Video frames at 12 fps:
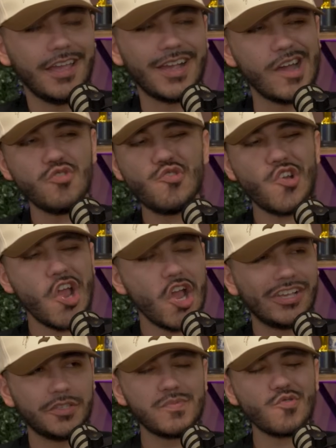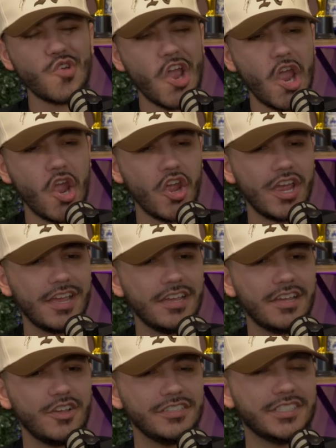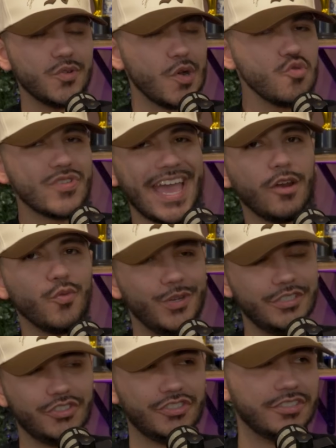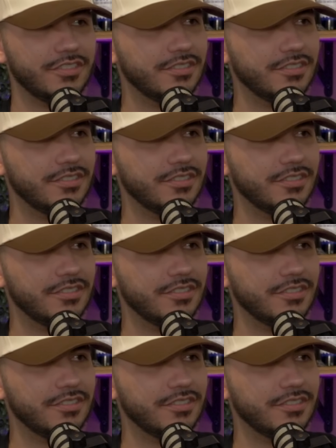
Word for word: And he got super rare. Super rare. Zero calories.